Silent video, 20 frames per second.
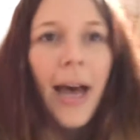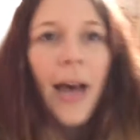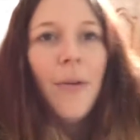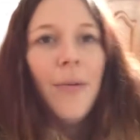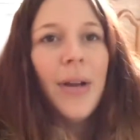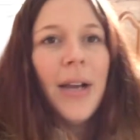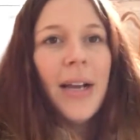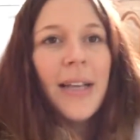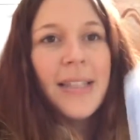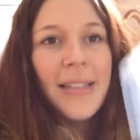
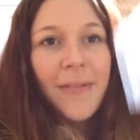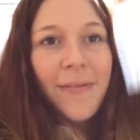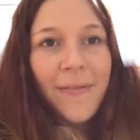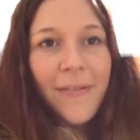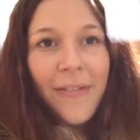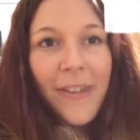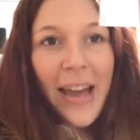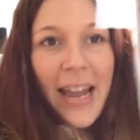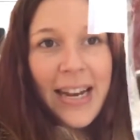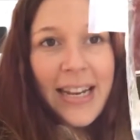We got some
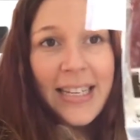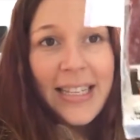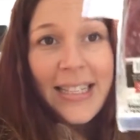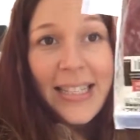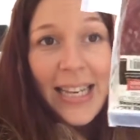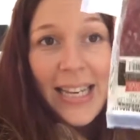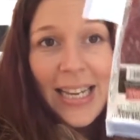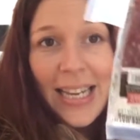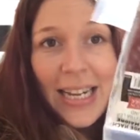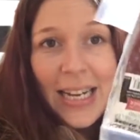
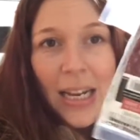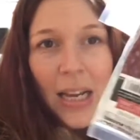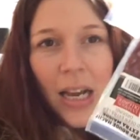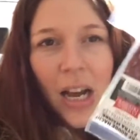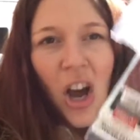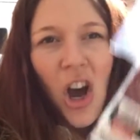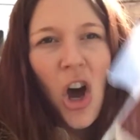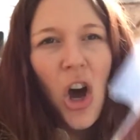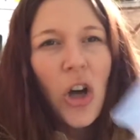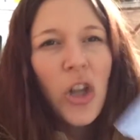venison.
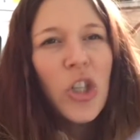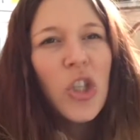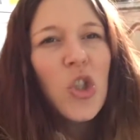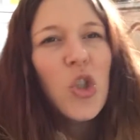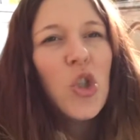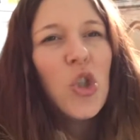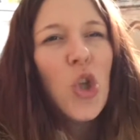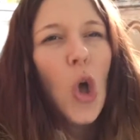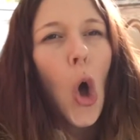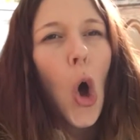
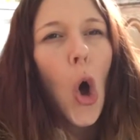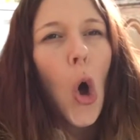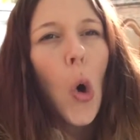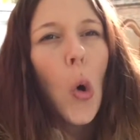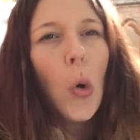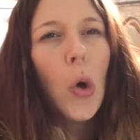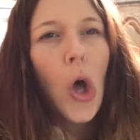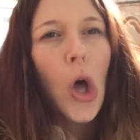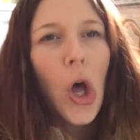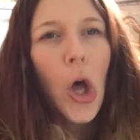So
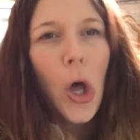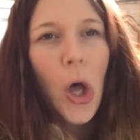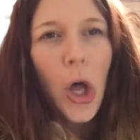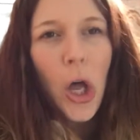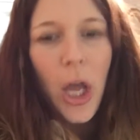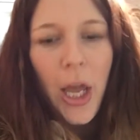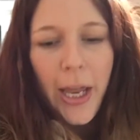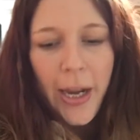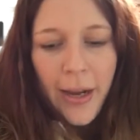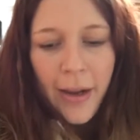
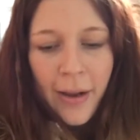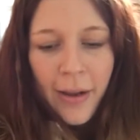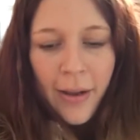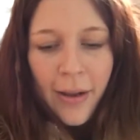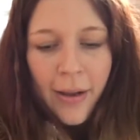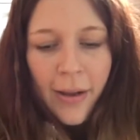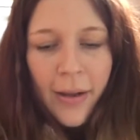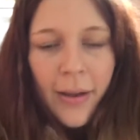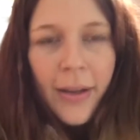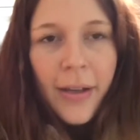
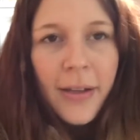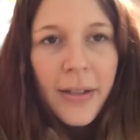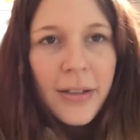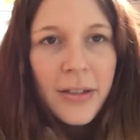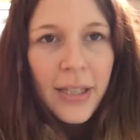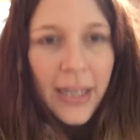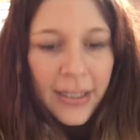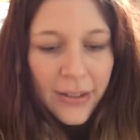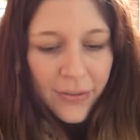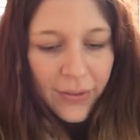good. So
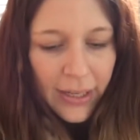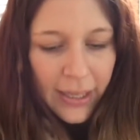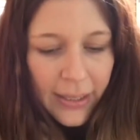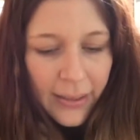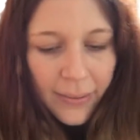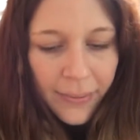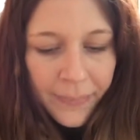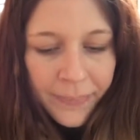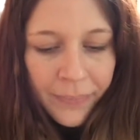that's fun.